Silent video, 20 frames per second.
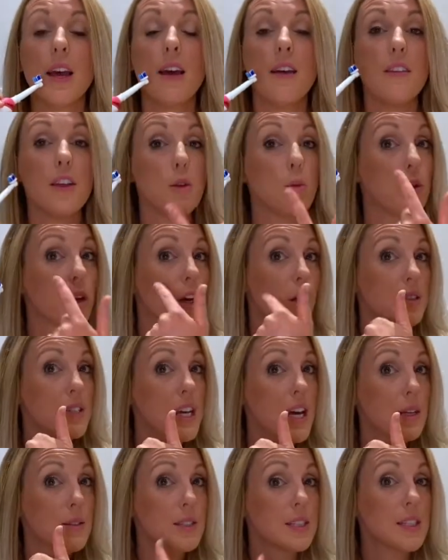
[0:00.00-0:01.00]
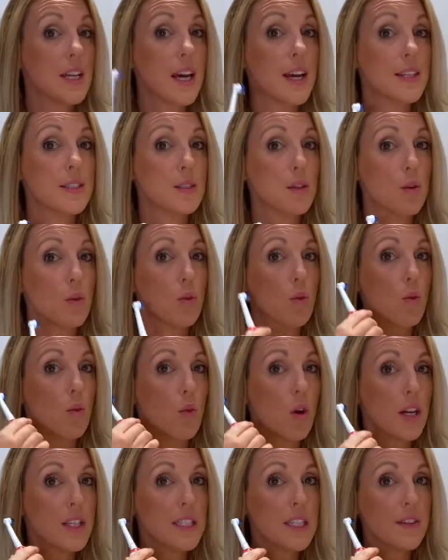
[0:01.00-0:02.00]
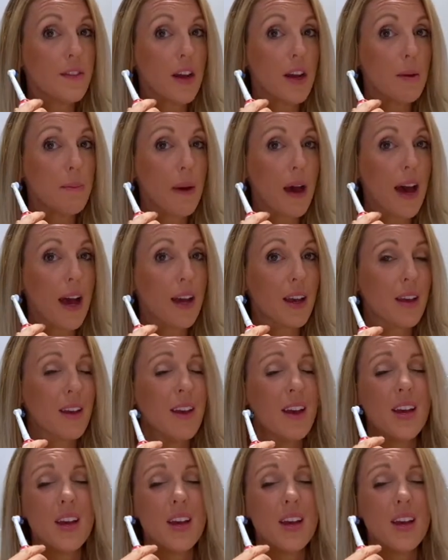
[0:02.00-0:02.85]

Then you want to go downstairs, right to the very back,